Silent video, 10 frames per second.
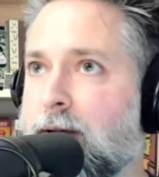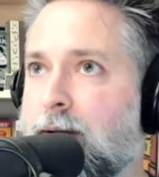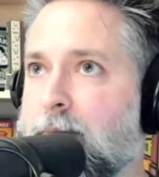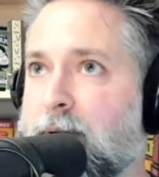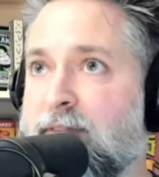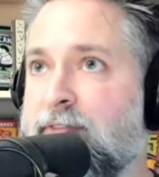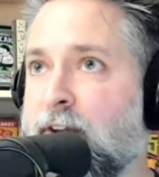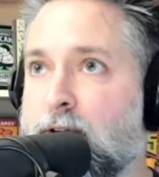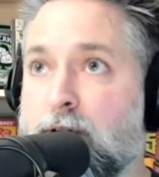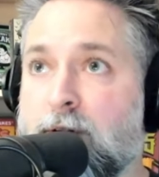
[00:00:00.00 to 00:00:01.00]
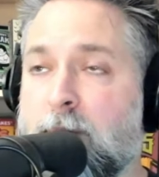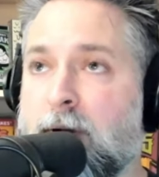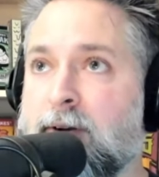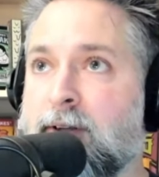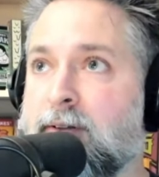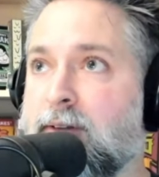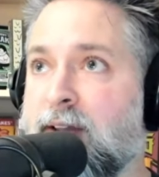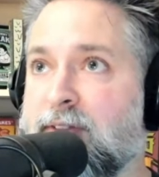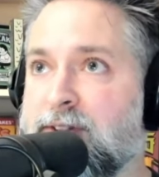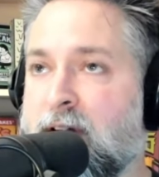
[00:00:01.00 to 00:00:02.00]
but I felt good about it
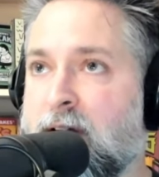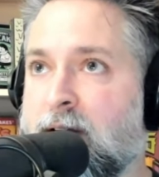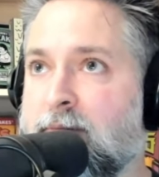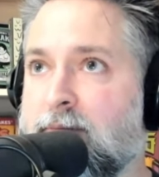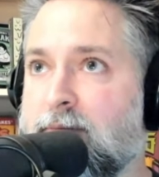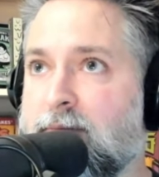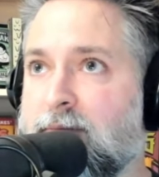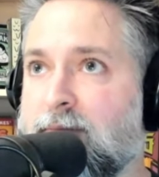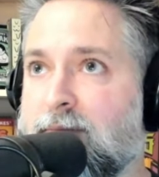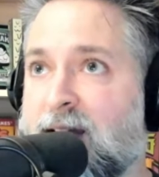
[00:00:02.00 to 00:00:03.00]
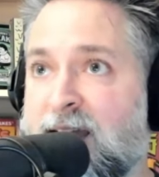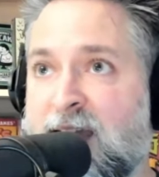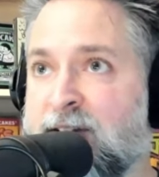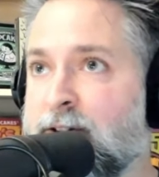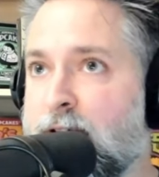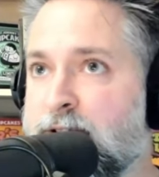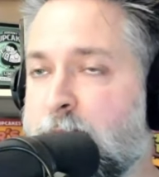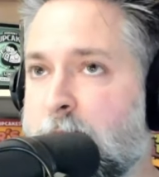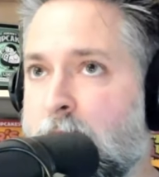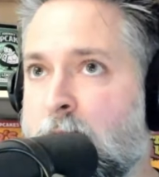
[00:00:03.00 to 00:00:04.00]
at the time. I hadn't lost
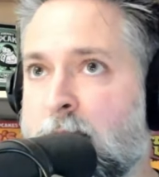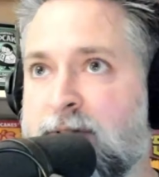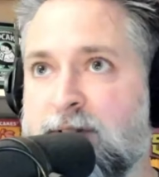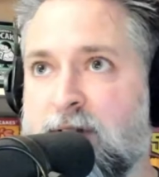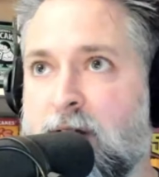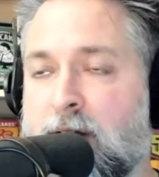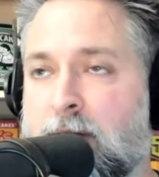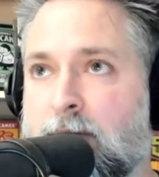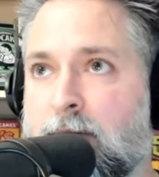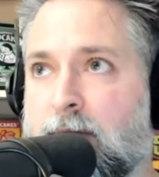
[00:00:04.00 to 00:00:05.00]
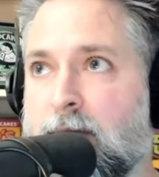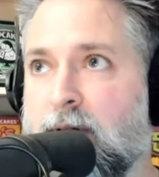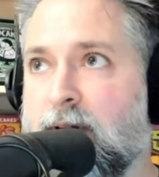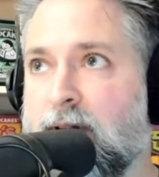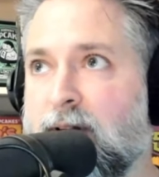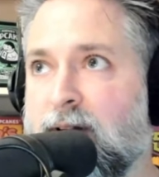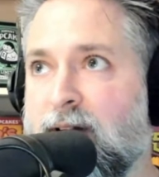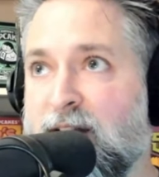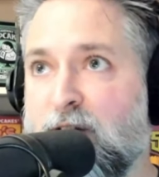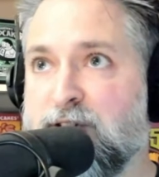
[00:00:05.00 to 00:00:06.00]
my mom at the time.
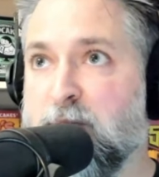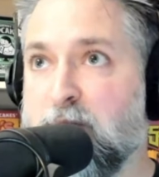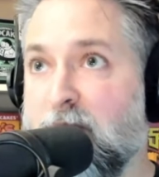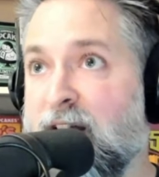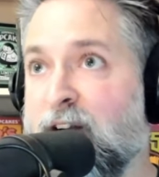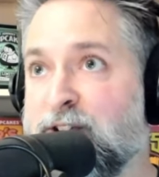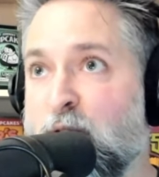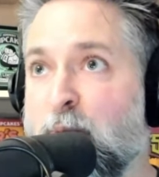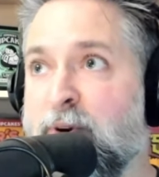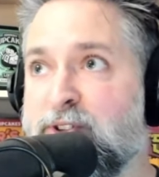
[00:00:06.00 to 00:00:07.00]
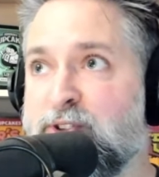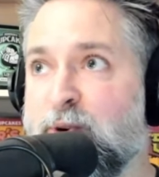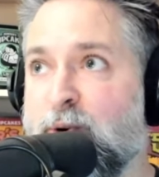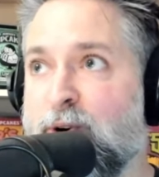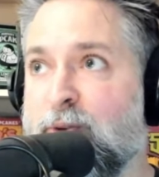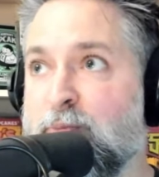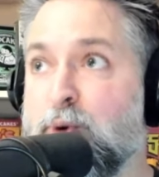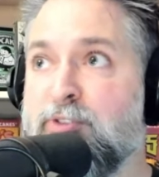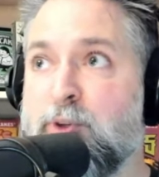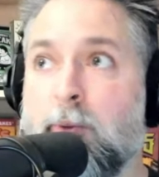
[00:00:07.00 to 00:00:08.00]
I got to open a store,
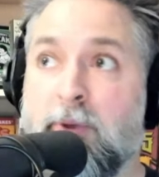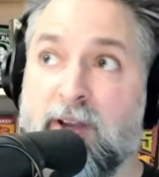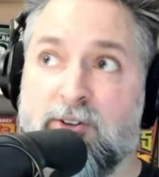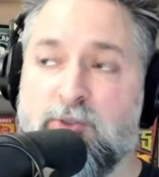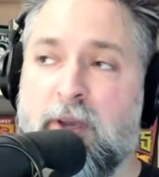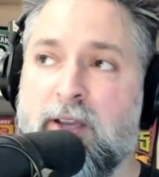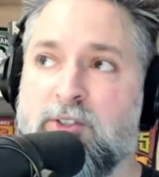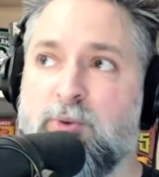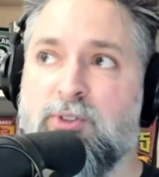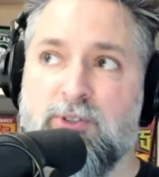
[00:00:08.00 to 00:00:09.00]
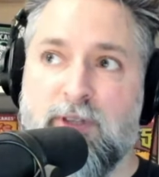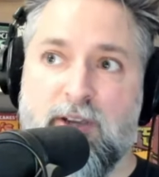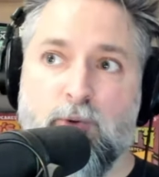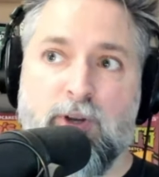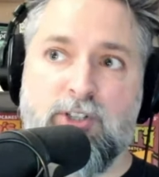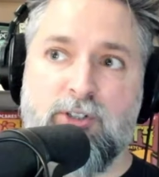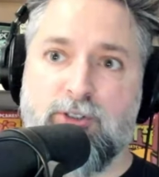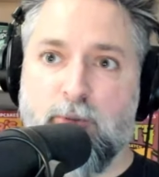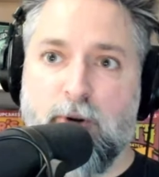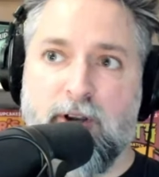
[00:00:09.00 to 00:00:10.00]
move to a bigger space, which is the original
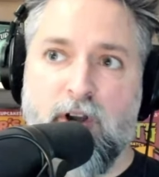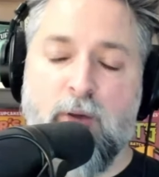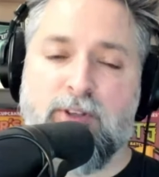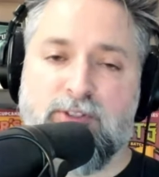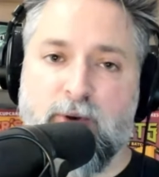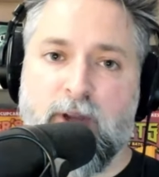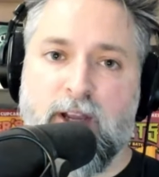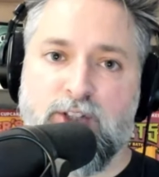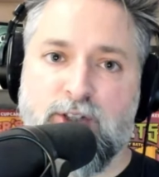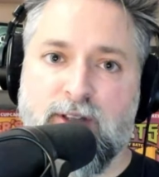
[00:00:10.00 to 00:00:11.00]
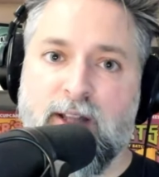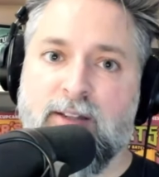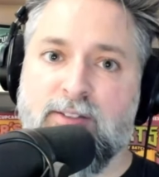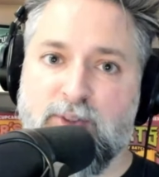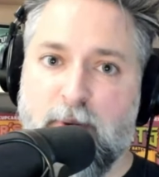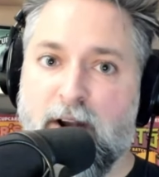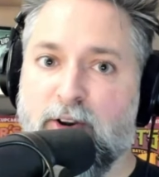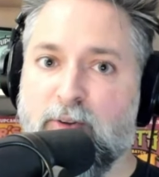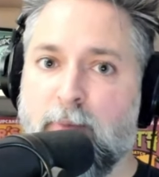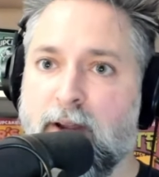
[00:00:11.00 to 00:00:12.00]
Newbury Comics location that
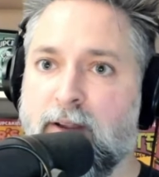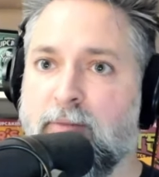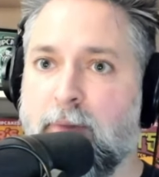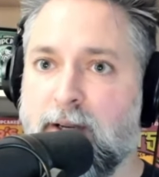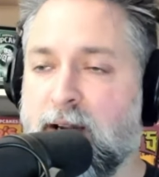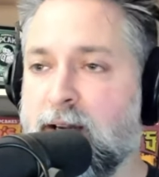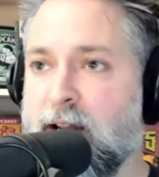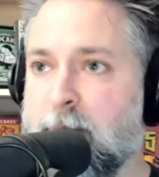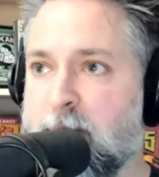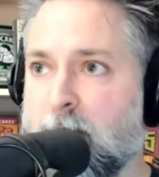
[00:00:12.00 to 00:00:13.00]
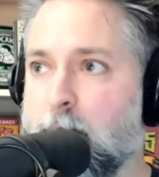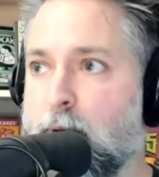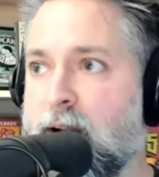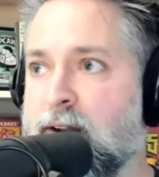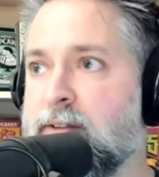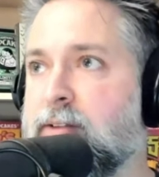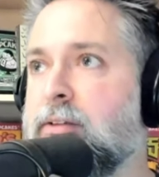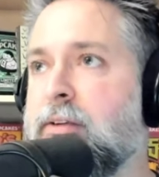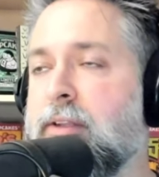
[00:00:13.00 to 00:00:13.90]
inspired my nickname and my brand.